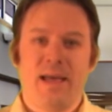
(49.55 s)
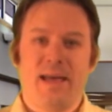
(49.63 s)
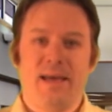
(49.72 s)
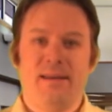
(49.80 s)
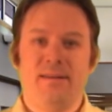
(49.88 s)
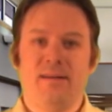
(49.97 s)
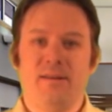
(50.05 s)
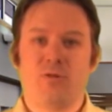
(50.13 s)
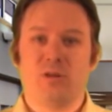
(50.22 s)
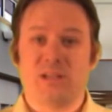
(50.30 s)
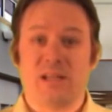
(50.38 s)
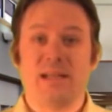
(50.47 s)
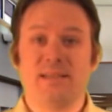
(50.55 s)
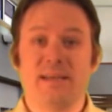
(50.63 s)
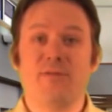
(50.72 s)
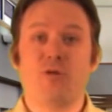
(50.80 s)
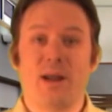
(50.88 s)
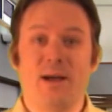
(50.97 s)
And uh, of course, I'd like to
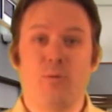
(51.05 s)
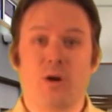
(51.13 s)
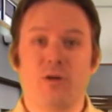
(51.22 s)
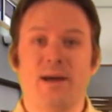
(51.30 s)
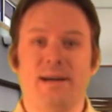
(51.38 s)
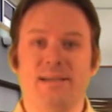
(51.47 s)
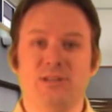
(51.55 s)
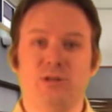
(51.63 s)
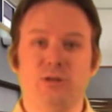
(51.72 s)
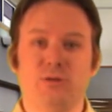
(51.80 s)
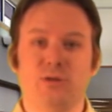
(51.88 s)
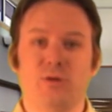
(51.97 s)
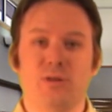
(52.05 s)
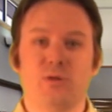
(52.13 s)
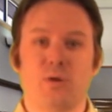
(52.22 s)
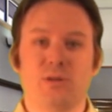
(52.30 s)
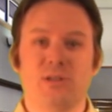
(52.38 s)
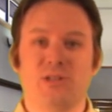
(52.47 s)
give credit where credit is due, so the
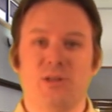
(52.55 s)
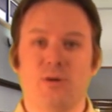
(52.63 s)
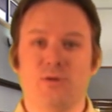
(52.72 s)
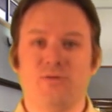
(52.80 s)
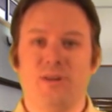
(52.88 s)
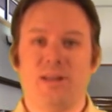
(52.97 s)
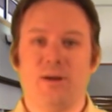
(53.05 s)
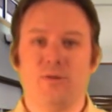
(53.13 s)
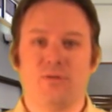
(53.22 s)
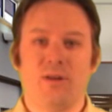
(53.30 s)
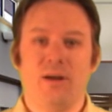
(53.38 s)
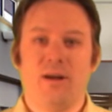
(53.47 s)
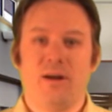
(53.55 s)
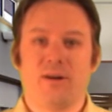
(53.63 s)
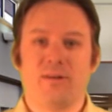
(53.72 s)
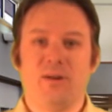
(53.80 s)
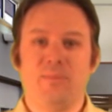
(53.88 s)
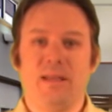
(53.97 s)
sources of those videos
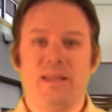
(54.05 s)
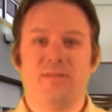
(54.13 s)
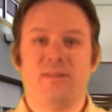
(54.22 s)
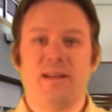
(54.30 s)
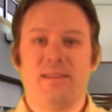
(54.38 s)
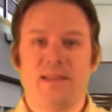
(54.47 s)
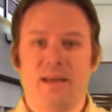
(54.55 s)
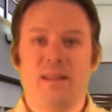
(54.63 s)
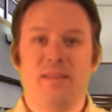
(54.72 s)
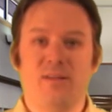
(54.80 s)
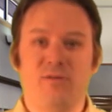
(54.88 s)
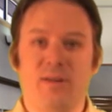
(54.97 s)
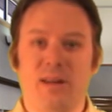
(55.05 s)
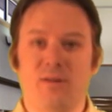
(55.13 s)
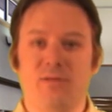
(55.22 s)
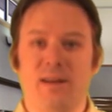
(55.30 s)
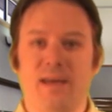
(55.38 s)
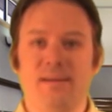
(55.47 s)
are going to be listed at the end of this
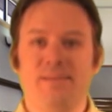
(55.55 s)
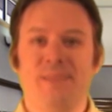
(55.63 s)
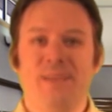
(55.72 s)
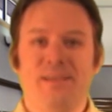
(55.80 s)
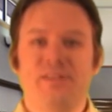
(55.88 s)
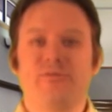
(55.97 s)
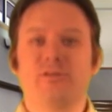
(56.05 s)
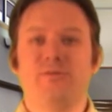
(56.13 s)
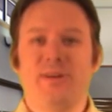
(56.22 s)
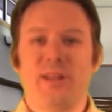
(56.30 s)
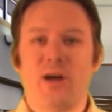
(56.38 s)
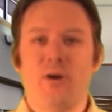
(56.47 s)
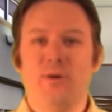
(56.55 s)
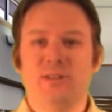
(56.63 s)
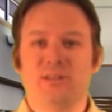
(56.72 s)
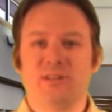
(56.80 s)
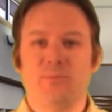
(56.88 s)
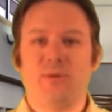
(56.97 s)
video today. This first video
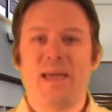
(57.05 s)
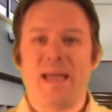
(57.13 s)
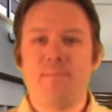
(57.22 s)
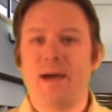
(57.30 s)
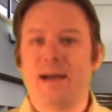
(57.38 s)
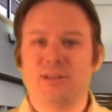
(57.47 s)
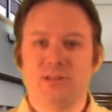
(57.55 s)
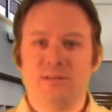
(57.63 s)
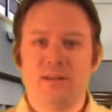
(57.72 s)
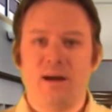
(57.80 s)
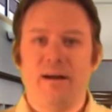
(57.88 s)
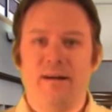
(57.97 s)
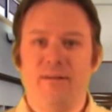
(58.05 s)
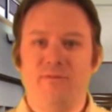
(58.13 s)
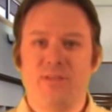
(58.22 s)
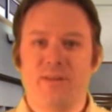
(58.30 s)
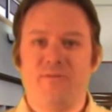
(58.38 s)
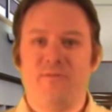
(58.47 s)
is some game action
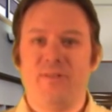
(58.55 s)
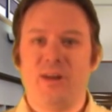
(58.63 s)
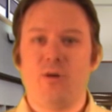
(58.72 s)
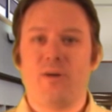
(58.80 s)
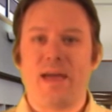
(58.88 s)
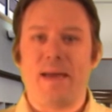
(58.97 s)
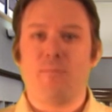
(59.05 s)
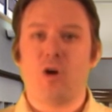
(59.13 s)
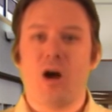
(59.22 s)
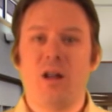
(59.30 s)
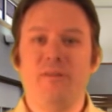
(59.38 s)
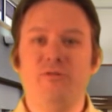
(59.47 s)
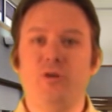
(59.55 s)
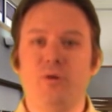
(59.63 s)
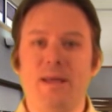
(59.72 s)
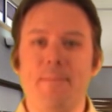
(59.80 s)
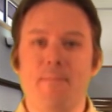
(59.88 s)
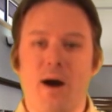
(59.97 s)
of the video game Call of
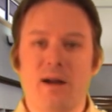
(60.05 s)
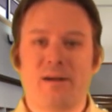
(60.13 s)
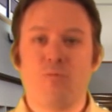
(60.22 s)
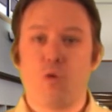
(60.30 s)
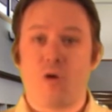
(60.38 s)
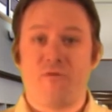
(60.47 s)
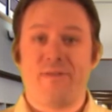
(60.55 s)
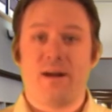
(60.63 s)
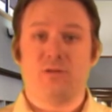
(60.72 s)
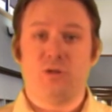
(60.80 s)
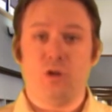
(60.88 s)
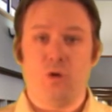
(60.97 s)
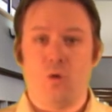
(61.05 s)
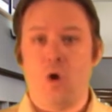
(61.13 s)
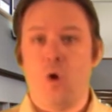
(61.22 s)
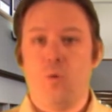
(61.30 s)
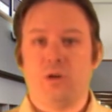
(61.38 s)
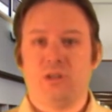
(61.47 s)
Duty: Modern Warfare two,
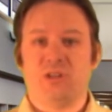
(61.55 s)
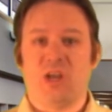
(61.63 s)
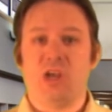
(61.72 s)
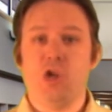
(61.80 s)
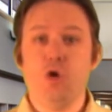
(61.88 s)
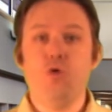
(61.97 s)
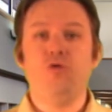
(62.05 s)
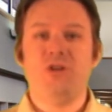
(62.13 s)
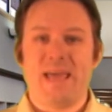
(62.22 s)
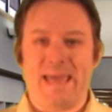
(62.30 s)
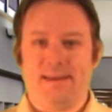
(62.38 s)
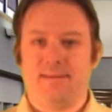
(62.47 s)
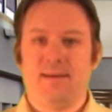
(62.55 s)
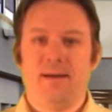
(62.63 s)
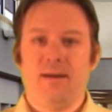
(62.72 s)
which is a huge hit.